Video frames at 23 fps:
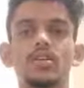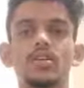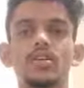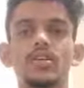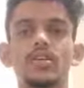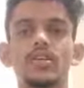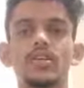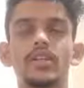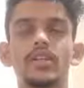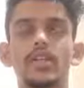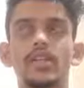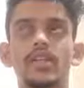
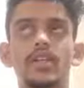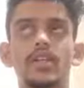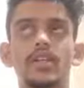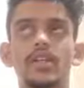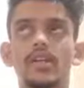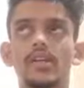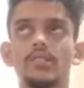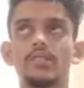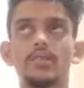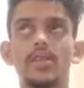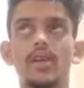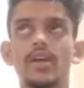
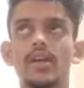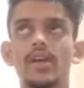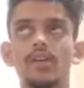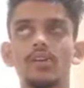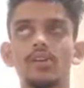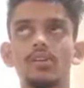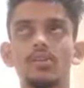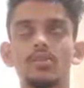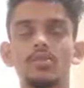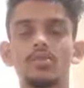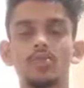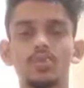inherited by
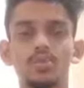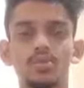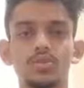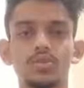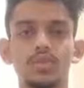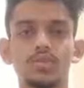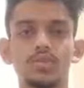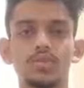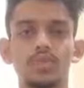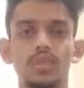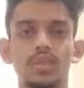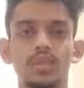two
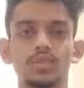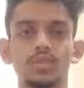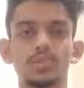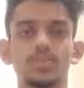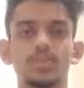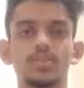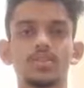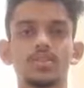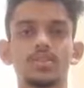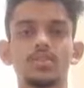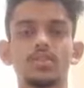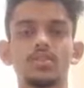
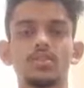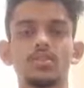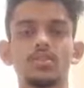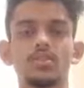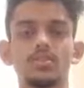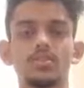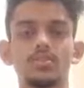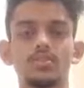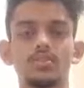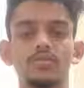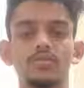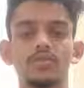subclasses,
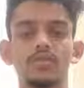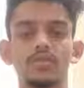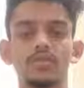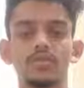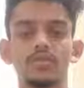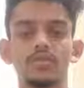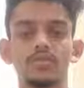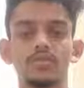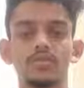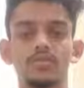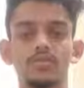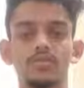
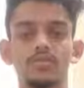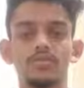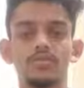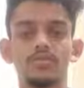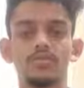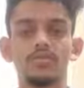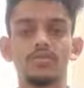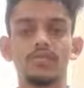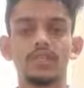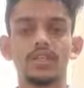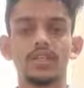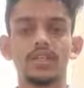
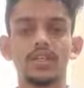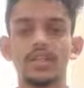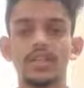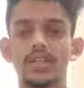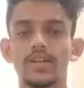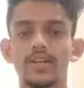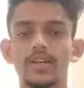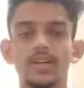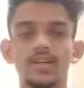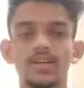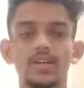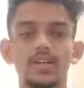the
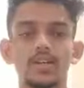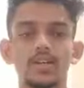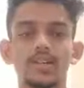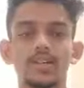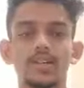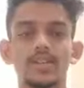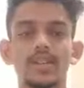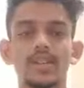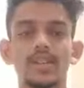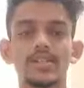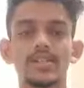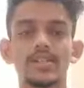
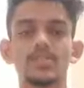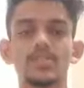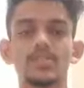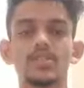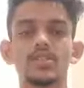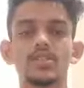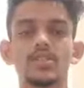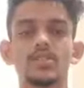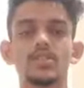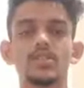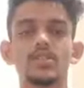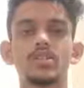
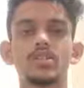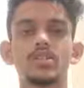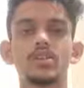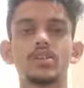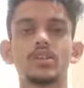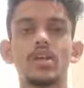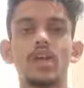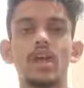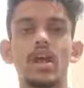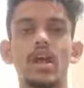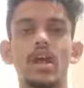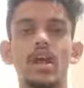exception
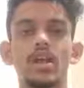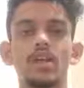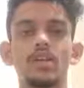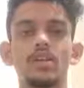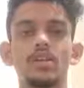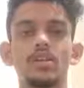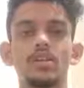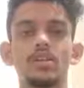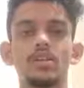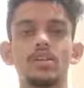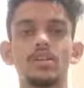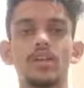
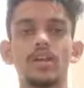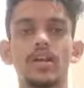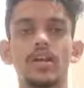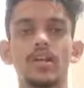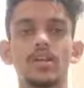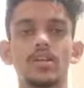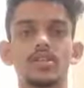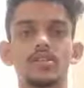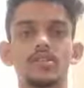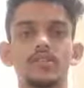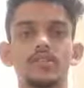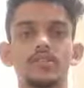and the
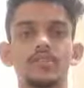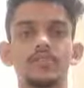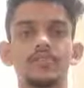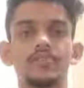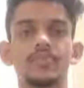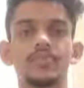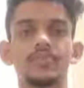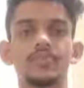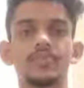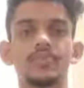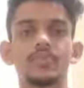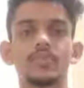errors.
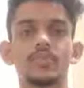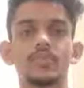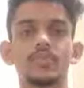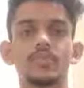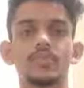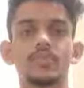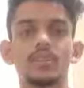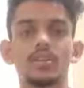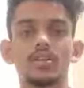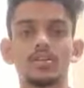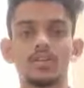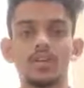
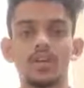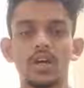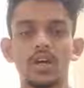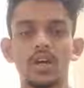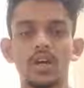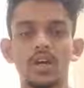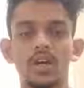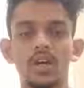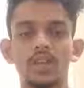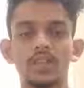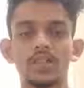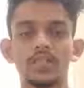The
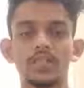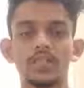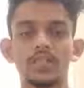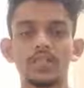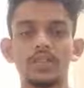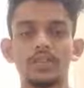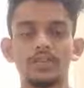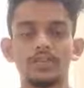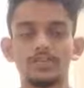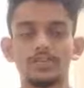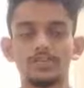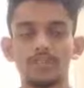hierarchy
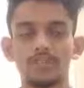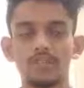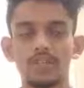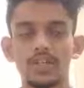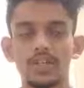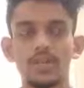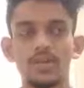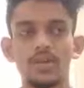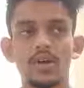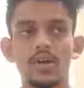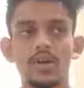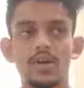of
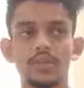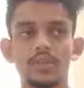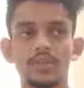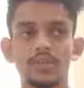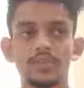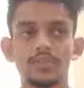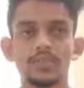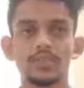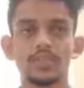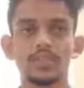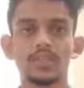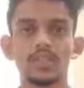Java
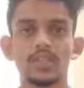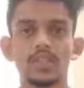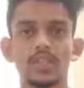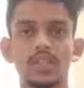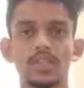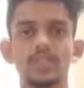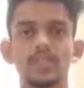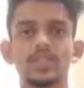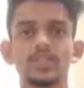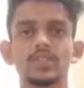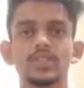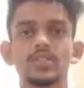exception
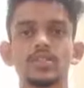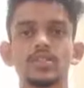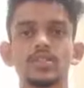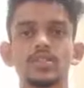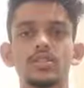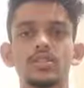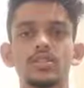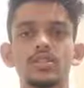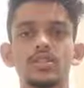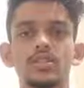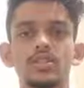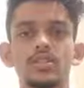classes
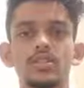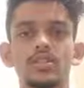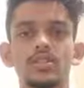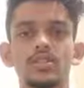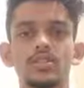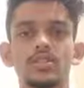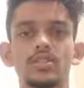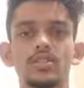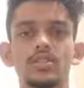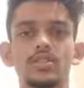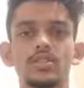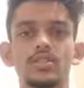
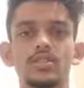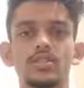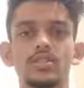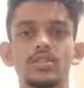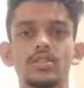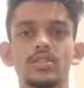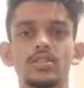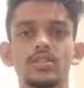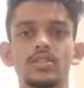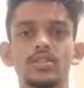is